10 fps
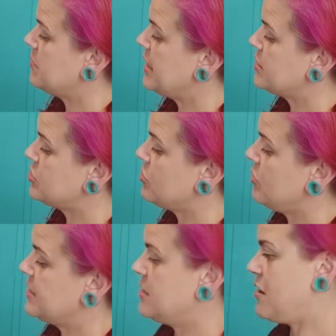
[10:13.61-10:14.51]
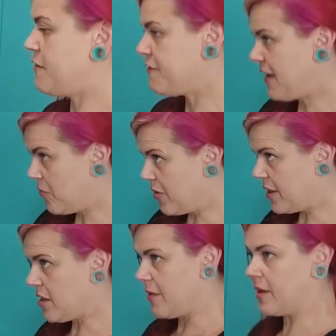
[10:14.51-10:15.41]
make sure there's enough
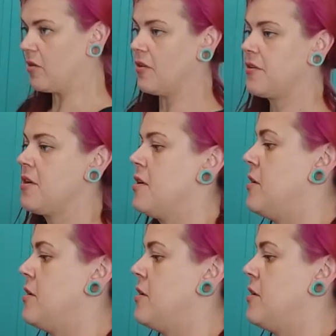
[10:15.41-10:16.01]
fabric going on,